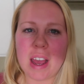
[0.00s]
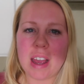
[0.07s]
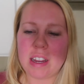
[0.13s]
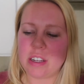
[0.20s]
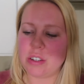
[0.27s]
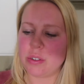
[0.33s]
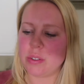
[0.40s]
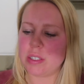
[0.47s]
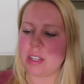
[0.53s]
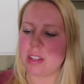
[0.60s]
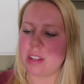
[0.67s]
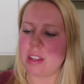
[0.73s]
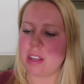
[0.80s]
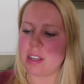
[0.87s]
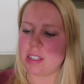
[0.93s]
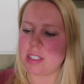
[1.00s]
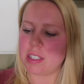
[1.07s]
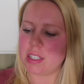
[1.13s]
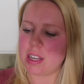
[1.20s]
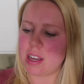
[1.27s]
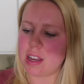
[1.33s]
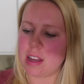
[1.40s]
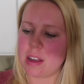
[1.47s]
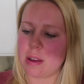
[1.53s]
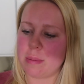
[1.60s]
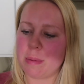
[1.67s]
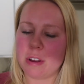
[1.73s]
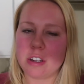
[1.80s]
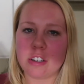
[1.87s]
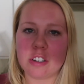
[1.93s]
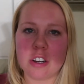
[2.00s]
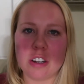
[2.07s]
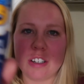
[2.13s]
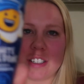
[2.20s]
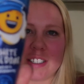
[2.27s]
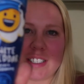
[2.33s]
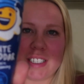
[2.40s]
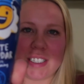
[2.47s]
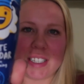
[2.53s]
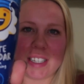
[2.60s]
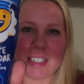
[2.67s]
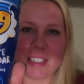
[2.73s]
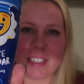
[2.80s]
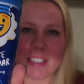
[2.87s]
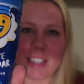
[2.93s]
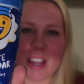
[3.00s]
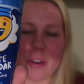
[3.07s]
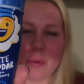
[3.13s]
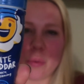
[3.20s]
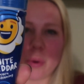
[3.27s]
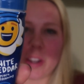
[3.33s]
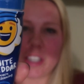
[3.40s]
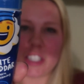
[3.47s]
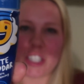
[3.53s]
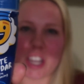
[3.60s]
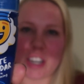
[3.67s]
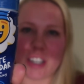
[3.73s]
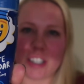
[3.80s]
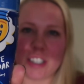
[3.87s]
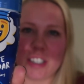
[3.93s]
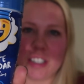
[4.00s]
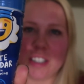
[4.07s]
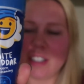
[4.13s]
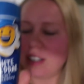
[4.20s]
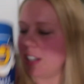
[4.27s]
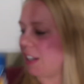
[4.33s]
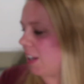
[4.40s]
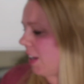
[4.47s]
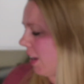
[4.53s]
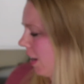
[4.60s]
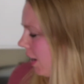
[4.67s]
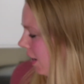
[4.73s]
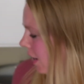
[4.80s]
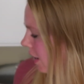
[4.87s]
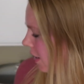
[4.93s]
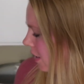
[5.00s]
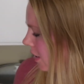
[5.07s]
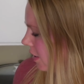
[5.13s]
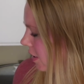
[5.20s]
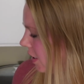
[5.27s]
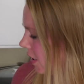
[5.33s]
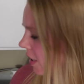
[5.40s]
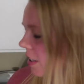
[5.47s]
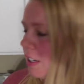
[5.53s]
I use this Colonel Seasons white cheddar and